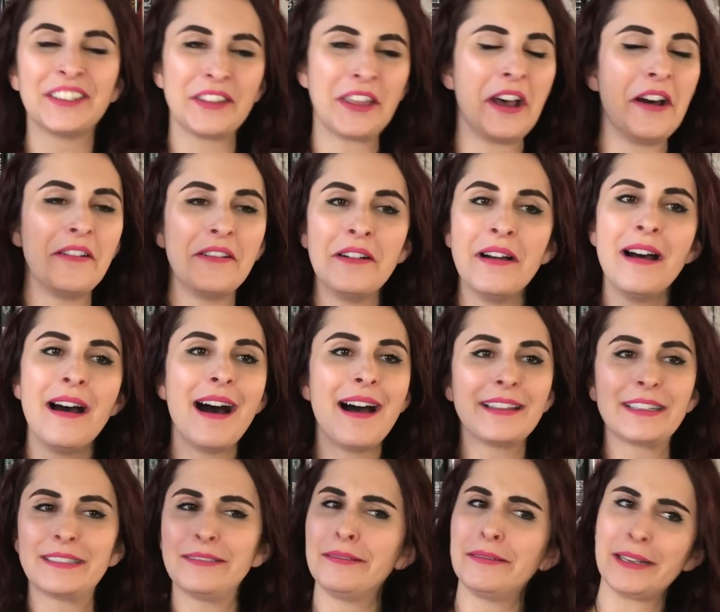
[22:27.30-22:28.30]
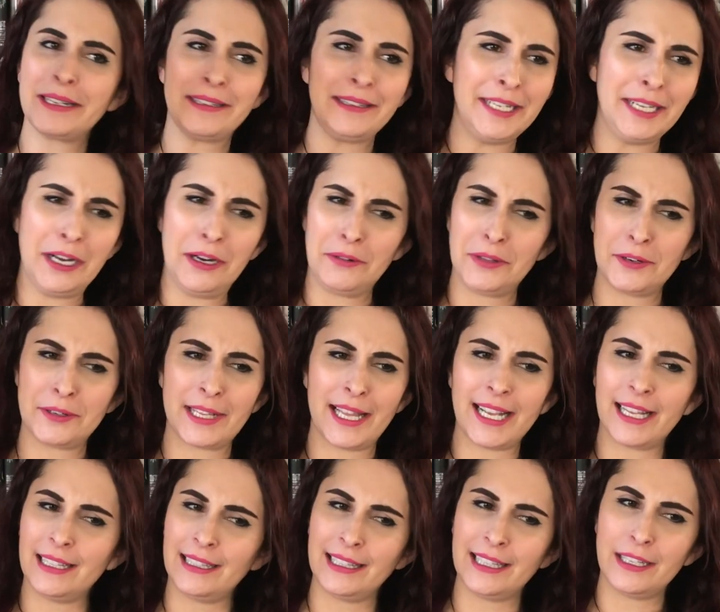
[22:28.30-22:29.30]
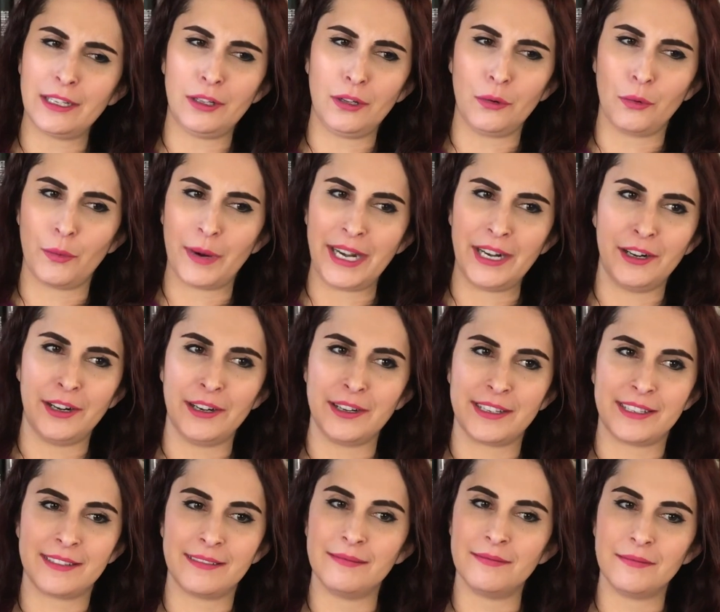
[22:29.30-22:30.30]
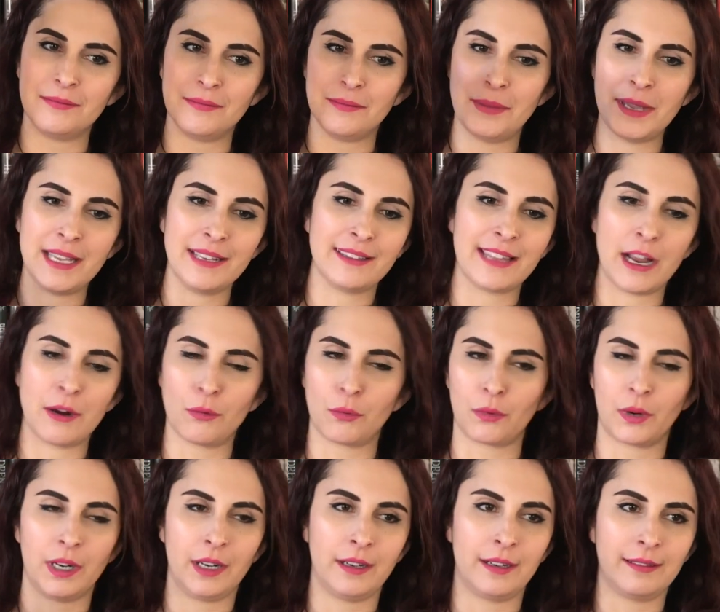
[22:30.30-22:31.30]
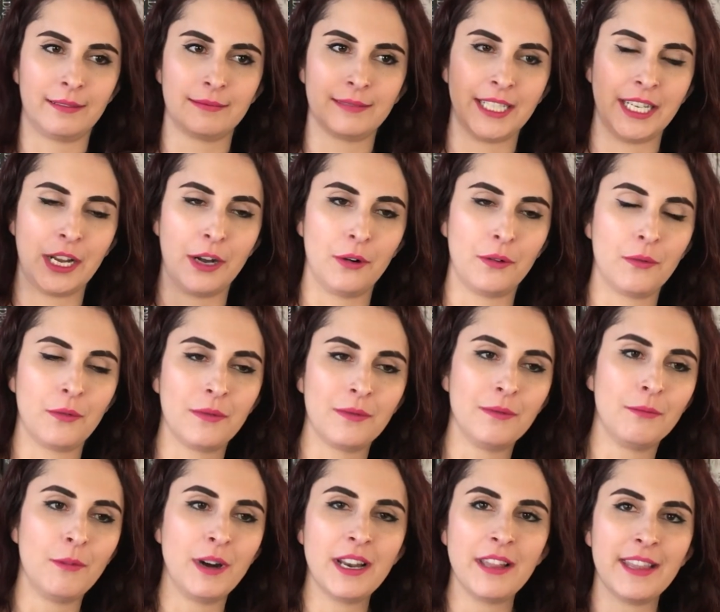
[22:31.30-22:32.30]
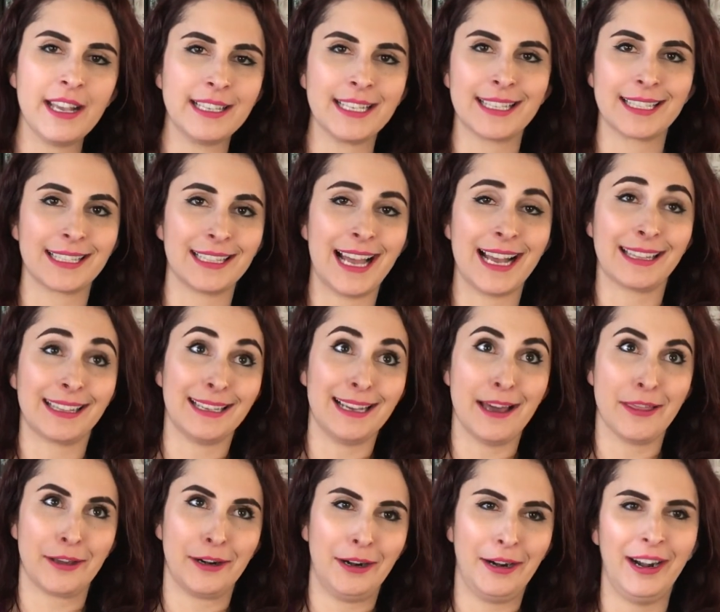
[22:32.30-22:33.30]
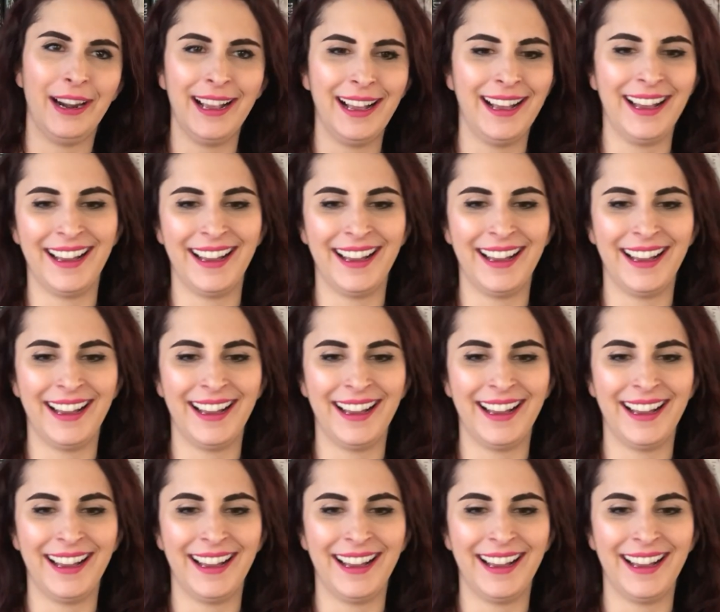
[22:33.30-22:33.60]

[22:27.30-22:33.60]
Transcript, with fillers: so though, like, you know, there's like a little weird bit that we're, you know, one of these isn't like the other.